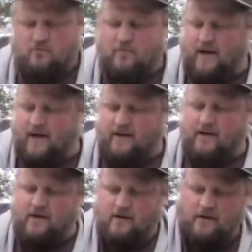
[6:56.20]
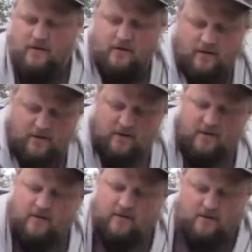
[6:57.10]
too bad here.
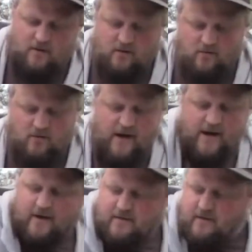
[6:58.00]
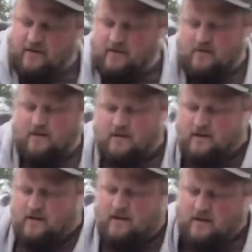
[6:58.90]
The rain is
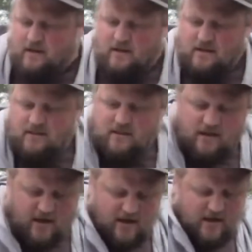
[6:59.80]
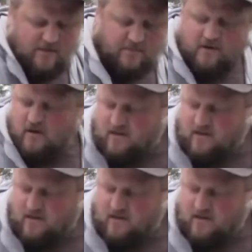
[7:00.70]
causing the duct tape to